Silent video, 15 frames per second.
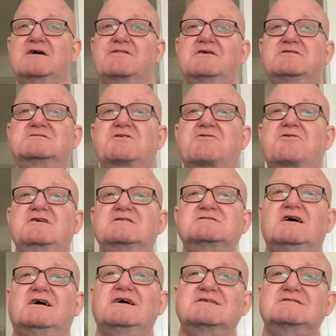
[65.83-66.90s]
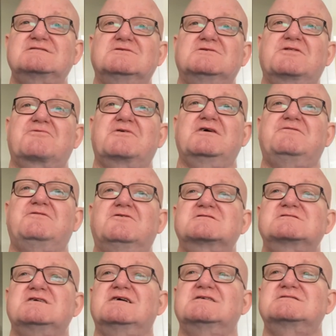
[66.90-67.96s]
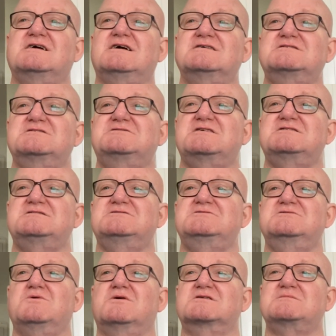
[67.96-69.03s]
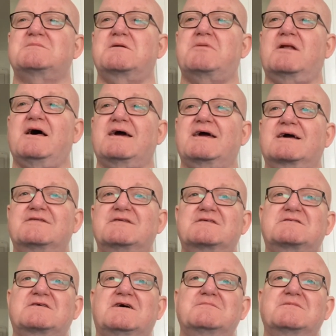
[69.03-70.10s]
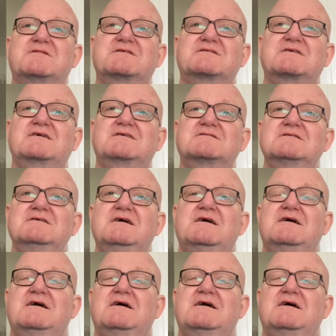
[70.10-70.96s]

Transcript: those 3 sides, or 3 or 4 sides that I suggested you'd want to be playing at this time of the season,